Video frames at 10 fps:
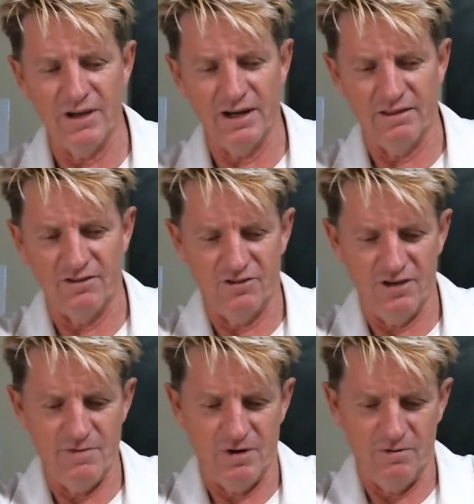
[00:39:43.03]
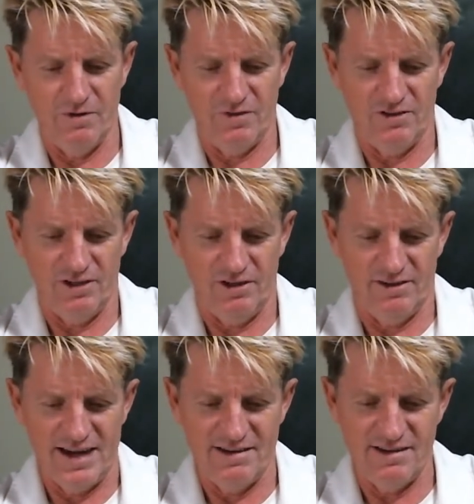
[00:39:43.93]
out of this teapot with this little
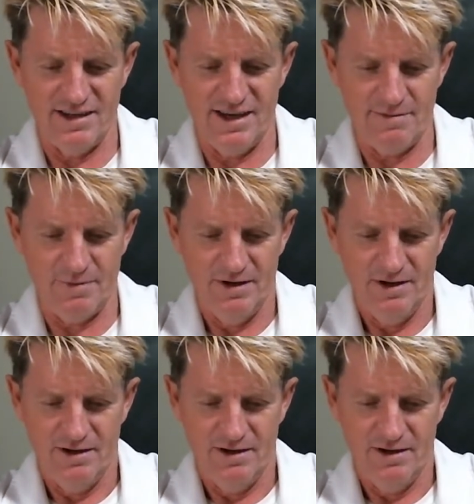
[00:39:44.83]
dainty cup.